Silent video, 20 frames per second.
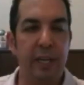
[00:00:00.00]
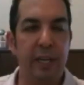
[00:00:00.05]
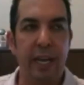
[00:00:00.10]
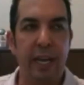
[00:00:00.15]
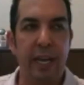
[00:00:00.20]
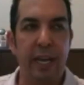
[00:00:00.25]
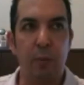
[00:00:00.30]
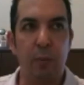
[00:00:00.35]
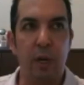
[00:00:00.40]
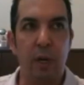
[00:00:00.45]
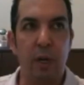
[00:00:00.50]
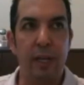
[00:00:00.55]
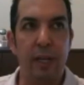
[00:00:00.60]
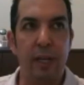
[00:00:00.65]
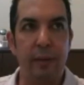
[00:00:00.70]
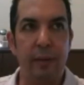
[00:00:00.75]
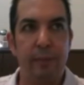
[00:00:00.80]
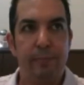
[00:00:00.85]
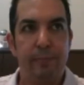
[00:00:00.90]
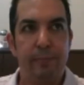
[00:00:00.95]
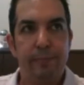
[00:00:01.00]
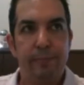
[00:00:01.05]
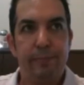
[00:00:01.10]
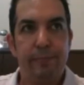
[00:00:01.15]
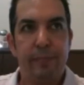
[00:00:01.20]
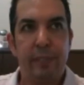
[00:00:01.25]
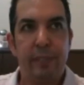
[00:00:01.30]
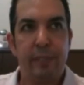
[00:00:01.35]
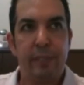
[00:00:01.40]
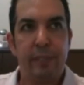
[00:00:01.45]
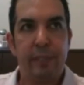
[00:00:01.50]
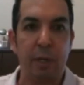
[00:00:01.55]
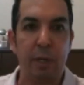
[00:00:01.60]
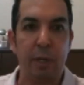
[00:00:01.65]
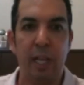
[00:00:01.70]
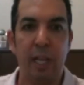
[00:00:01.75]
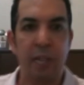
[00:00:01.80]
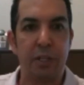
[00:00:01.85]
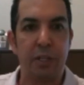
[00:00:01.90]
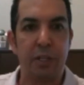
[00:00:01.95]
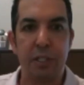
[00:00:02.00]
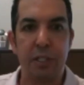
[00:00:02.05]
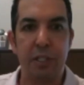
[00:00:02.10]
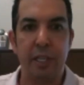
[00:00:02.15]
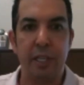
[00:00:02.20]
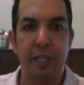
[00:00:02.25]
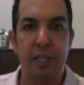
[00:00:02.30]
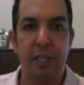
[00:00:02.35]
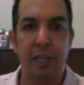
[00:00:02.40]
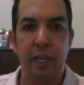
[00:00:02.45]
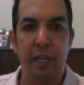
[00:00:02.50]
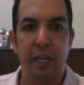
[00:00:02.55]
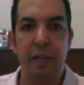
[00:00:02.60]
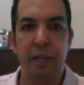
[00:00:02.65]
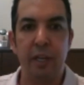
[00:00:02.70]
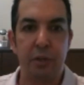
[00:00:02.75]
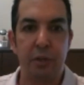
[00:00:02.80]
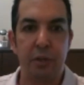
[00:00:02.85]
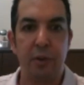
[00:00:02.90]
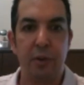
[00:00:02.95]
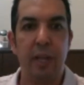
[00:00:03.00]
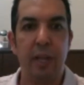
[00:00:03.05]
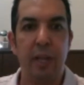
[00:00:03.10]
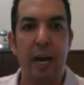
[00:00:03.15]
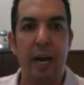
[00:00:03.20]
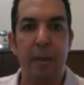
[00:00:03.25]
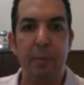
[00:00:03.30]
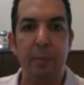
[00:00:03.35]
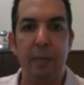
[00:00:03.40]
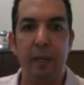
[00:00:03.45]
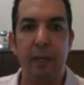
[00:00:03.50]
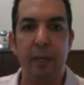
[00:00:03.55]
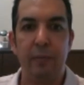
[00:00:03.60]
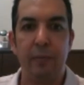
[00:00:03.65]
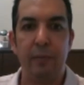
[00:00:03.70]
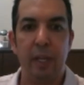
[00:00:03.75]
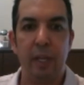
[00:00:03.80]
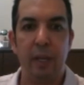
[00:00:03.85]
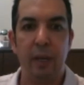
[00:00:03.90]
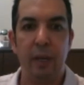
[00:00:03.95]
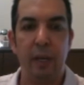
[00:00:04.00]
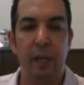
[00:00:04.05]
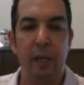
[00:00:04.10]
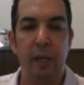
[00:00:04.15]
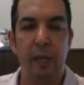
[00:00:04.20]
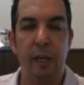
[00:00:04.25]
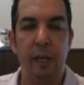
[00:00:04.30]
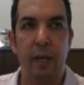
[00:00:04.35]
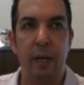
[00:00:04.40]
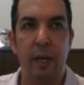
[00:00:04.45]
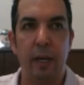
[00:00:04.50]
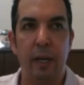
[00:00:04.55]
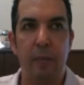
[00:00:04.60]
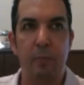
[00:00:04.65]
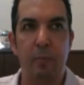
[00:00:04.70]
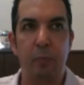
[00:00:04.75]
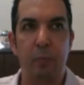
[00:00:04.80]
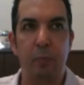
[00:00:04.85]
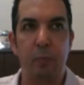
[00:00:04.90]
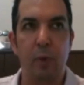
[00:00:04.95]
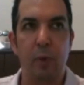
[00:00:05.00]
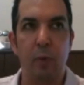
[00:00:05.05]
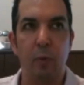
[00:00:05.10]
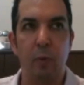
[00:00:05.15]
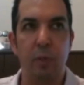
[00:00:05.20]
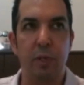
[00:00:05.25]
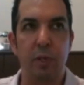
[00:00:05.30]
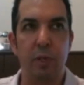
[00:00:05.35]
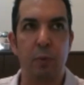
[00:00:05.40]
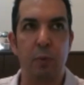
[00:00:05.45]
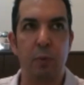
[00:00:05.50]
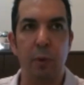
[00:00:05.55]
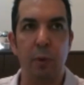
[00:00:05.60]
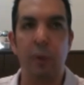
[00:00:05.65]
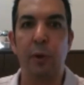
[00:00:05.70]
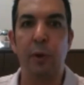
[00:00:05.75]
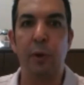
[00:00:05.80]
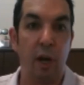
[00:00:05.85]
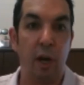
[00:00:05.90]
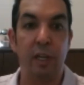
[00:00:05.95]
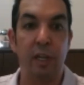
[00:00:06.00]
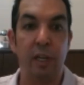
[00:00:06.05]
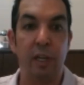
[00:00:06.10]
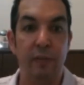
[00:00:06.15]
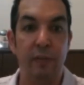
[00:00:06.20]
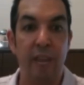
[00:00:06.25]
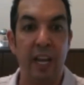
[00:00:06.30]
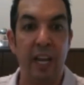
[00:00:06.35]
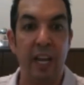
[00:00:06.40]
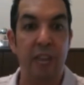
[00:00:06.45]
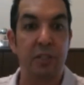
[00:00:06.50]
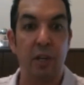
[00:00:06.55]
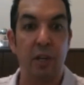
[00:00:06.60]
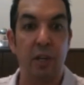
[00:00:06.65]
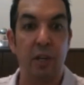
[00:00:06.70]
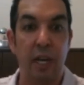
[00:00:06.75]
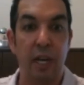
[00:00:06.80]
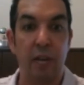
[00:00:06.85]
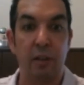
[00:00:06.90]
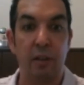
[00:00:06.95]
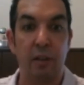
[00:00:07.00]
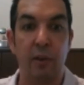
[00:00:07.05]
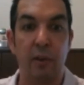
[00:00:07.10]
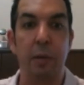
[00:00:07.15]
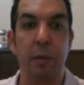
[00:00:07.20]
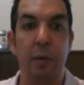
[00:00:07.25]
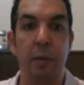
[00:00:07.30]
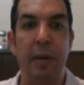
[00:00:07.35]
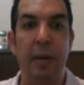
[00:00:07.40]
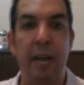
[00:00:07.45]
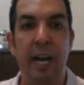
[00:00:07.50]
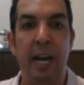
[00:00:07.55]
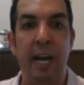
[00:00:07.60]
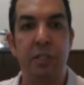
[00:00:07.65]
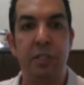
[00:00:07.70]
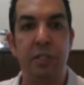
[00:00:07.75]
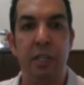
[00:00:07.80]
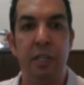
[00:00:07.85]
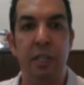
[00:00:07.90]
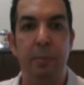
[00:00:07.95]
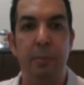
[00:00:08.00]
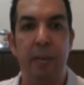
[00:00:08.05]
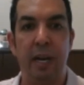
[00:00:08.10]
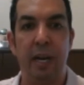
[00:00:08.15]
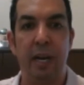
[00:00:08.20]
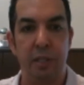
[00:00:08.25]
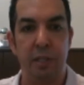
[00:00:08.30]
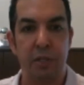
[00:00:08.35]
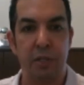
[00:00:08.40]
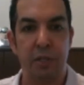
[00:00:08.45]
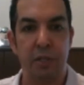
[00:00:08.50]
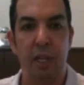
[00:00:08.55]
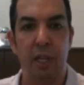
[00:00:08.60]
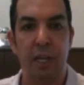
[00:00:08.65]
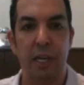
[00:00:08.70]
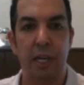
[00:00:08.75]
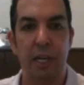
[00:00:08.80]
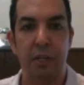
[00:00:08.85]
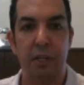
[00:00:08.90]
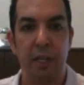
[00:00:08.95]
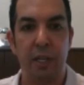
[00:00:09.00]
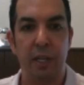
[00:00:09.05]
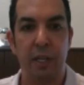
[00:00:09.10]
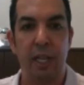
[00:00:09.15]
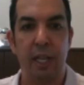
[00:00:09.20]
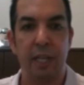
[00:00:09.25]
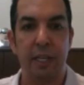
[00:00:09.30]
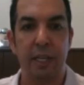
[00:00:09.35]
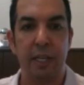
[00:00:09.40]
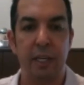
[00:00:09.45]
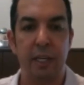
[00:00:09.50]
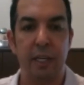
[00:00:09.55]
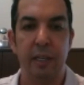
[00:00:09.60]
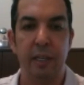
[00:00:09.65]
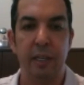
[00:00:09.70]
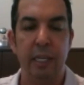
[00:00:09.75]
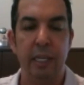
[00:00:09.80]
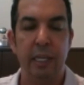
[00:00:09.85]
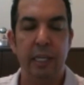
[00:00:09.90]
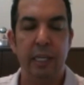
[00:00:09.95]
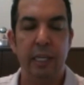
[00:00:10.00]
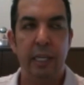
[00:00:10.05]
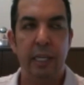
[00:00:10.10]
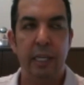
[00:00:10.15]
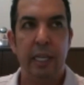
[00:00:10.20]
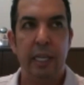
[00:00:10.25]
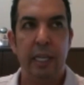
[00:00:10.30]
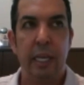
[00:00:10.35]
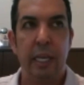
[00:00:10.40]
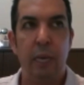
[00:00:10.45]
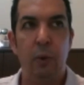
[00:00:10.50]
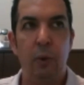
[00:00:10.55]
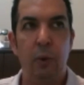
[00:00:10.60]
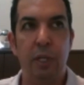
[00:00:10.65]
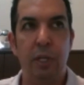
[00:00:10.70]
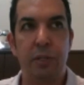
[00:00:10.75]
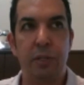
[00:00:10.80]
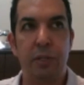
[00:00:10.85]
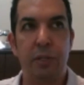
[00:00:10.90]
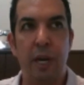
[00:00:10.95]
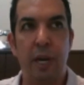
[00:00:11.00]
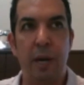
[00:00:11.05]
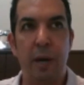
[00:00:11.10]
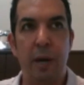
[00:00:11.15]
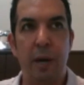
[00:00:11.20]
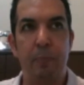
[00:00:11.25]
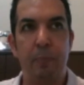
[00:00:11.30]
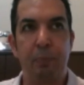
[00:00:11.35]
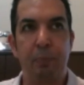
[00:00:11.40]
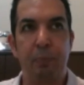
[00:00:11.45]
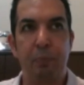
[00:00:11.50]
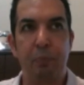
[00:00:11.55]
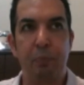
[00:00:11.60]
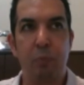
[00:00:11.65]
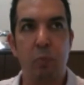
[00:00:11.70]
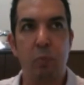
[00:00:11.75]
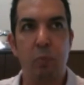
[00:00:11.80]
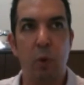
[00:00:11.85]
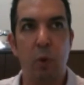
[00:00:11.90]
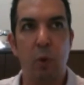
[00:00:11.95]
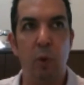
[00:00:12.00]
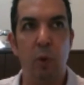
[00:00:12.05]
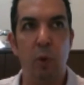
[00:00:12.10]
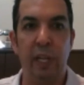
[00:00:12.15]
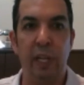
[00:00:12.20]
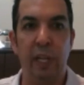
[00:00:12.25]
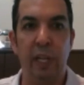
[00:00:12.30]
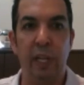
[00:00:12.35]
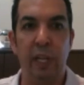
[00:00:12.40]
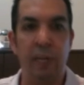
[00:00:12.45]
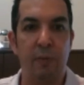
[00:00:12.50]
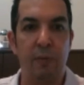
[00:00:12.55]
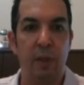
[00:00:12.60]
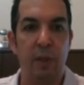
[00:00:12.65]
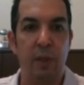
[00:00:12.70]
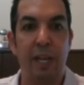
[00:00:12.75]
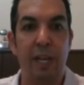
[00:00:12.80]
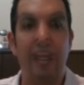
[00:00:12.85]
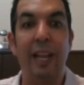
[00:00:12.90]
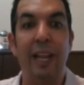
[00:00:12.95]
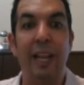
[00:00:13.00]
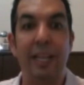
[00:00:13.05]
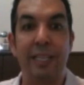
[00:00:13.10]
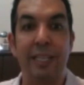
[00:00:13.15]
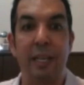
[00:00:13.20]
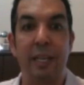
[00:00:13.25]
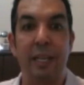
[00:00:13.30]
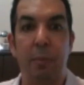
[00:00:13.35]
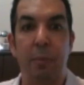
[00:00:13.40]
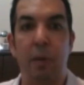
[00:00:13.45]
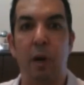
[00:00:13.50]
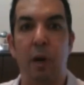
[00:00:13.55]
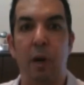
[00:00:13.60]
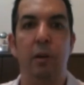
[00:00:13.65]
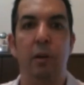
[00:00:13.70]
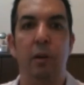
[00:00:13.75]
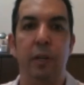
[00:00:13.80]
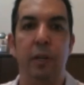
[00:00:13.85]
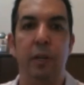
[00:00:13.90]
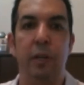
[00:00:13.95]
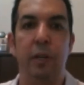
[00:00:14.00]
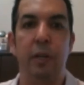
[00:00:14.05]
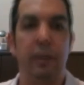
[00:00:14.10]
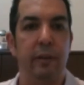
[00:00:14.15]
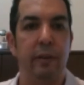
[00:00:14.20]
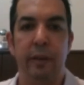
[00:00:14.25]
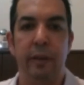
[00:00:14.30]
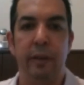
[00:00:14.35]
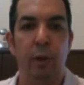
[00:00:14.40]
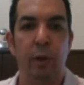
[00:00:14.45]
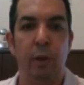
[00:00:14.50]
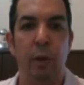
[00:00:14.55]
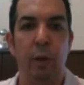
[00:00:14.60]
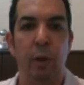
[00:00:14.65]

had one of the top collections in the industry, the hobby. He um, was what we would call an advanced collector, very passionate about his collection, collecting. He was um, really in it for the collecting part of it, and it really